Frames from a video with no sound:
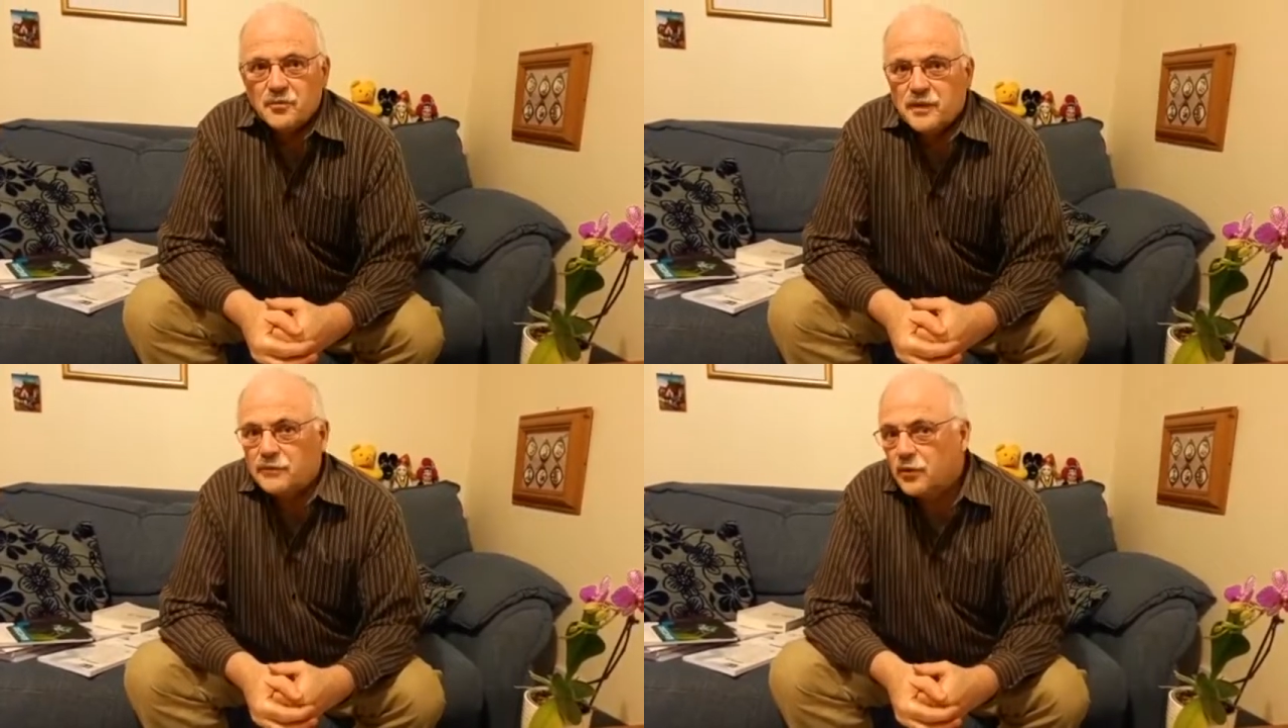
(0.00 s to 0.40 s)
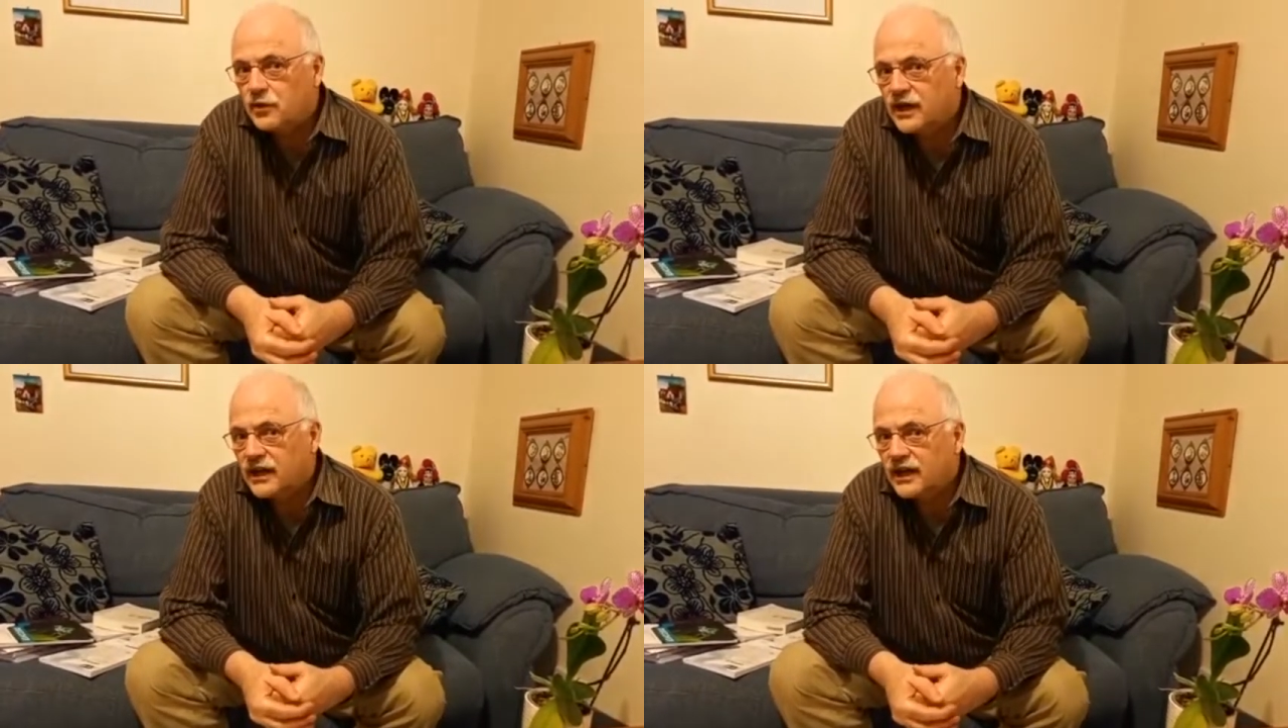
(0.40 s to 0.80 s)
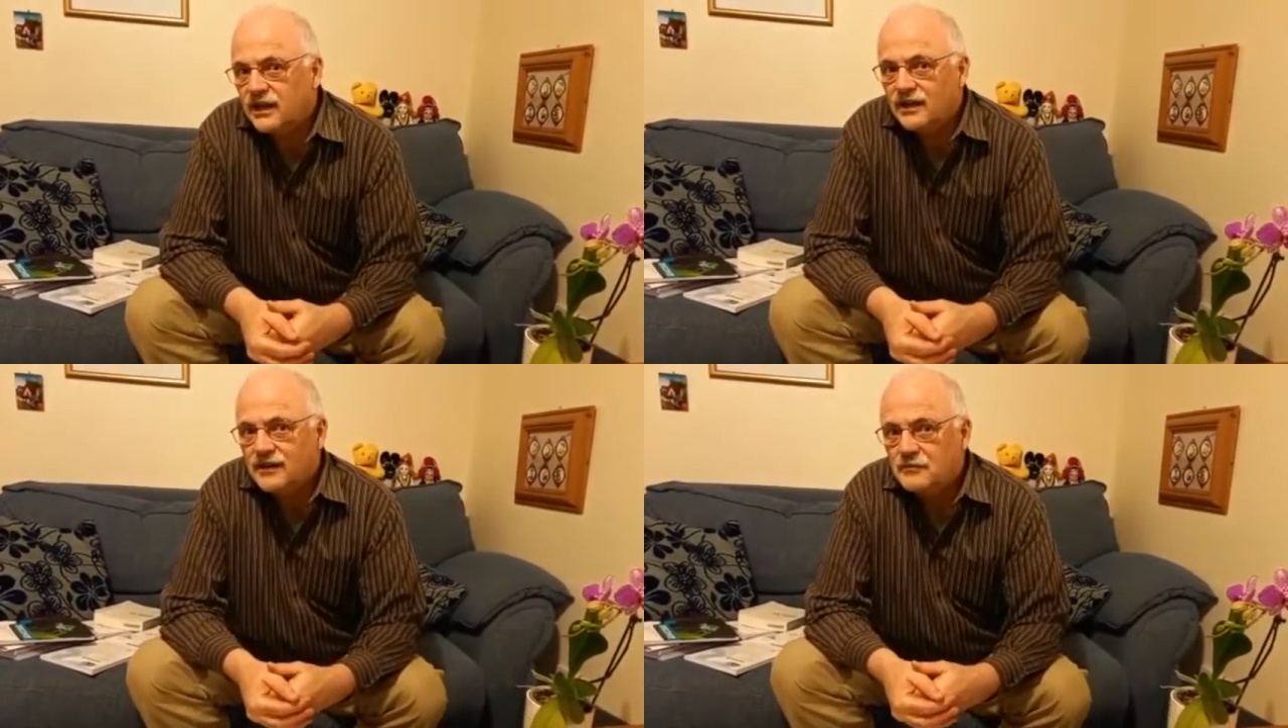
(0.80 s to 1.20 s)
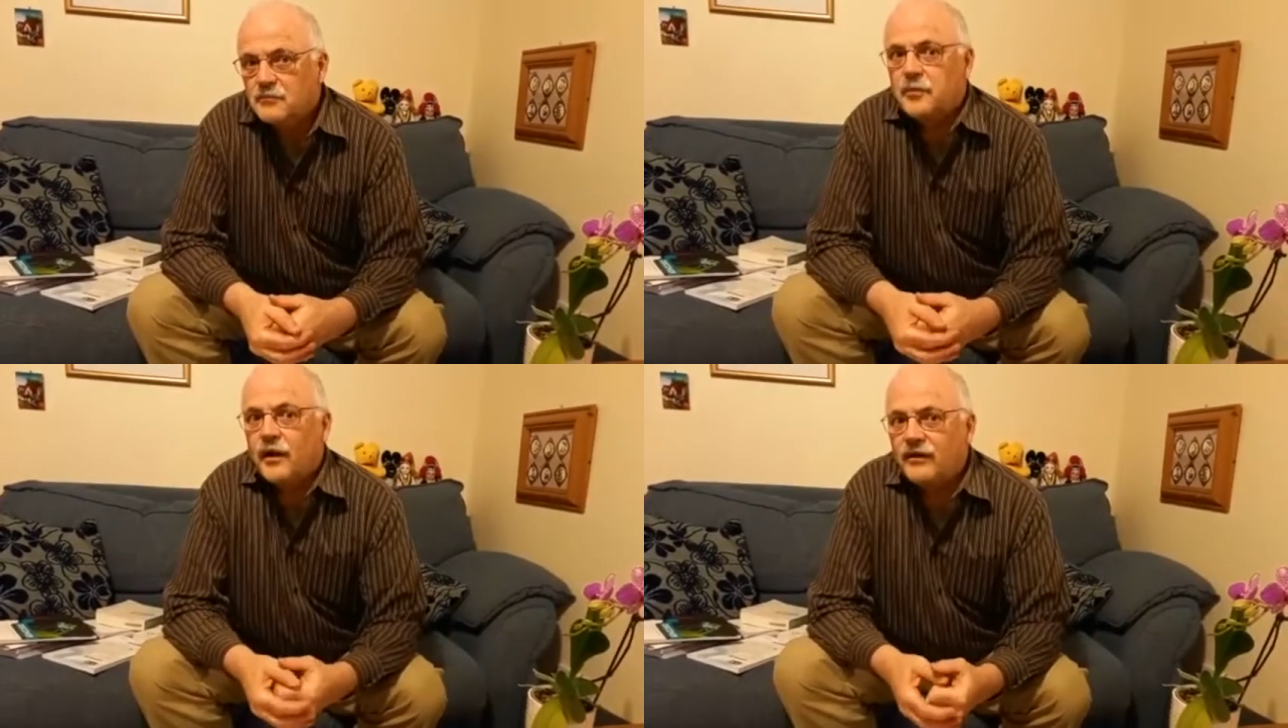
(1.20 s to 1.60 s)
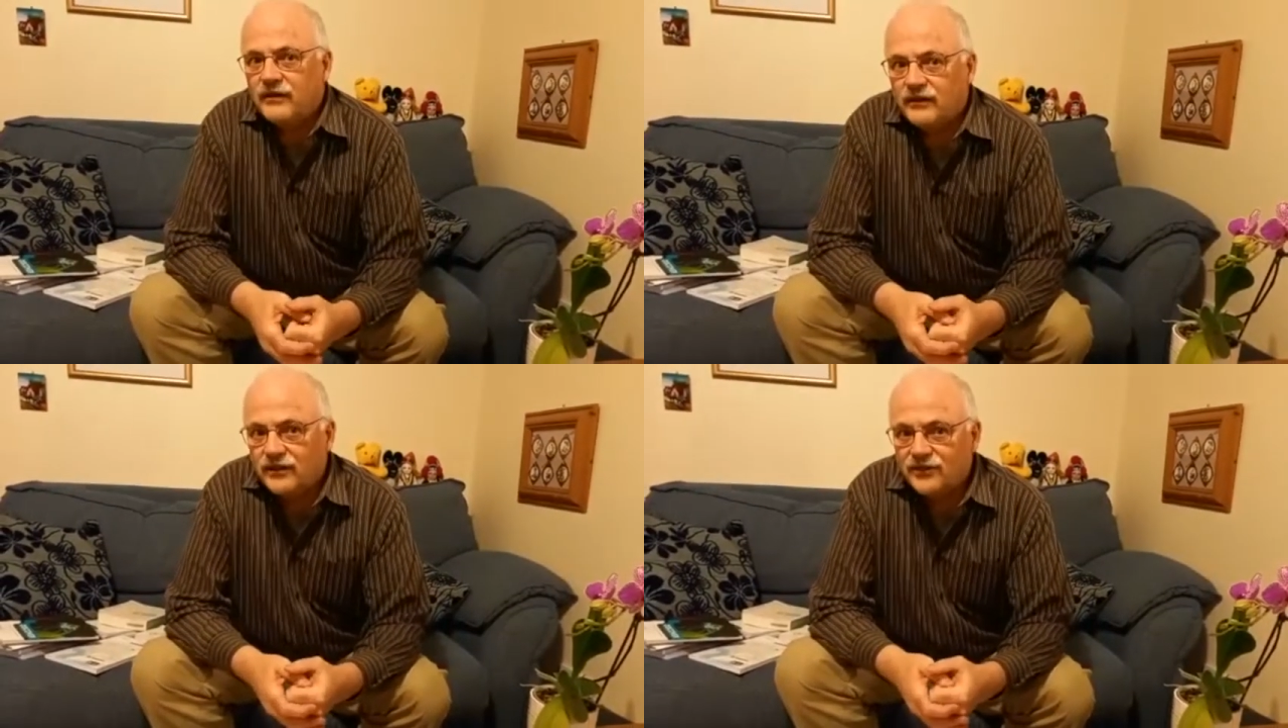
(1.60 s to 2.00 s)
people were getting
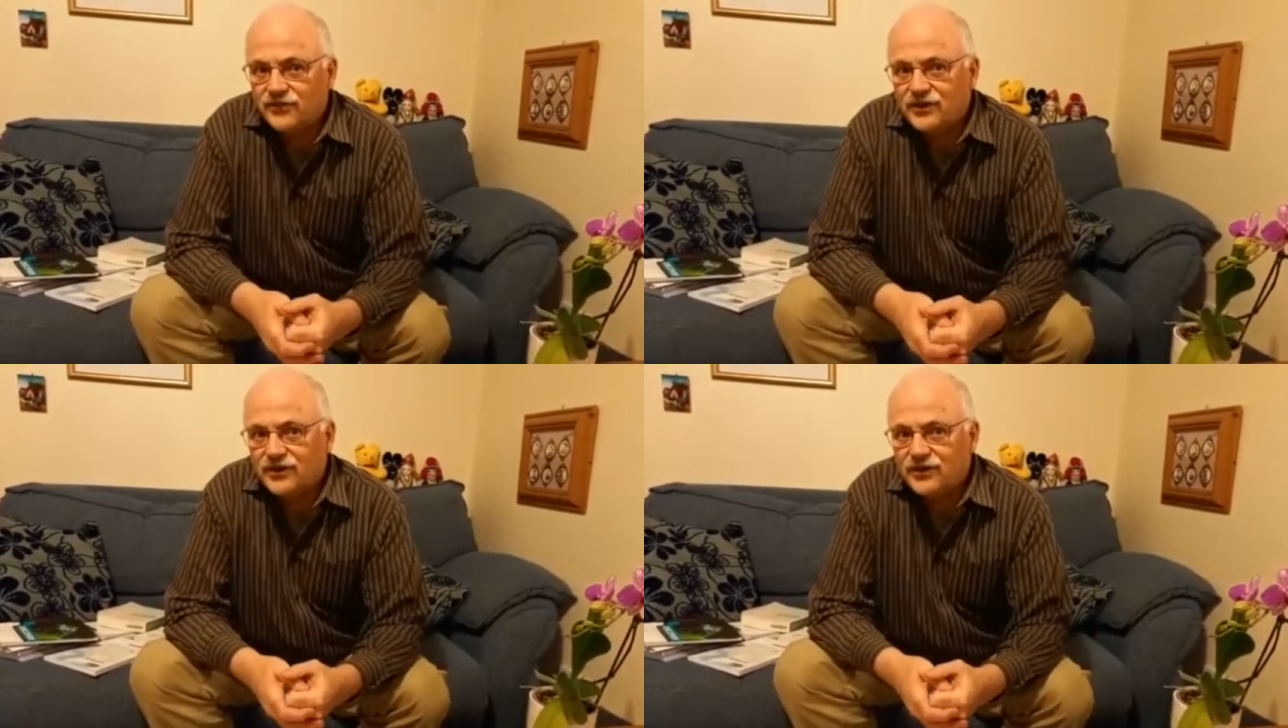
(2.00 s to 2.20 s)
burned